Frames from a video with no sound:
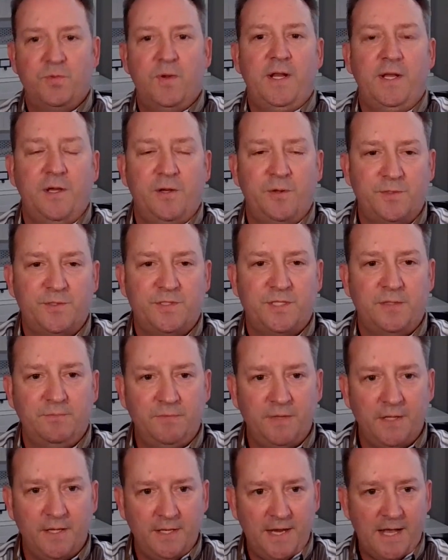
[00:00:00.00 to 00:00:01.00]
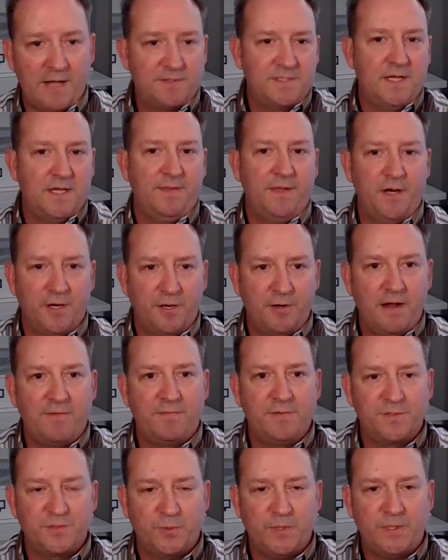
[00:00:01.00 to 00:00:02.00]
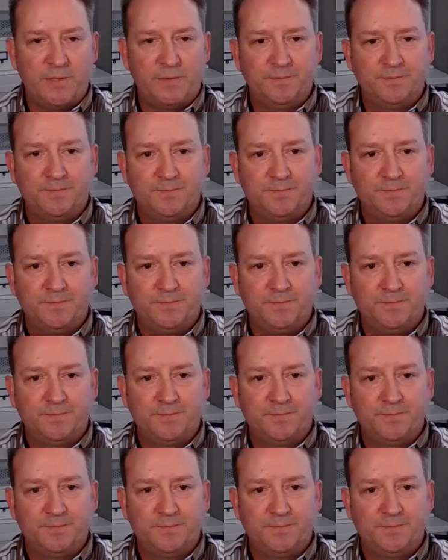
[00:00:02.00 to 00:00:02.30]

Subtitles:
radios and outside the aircraft as well.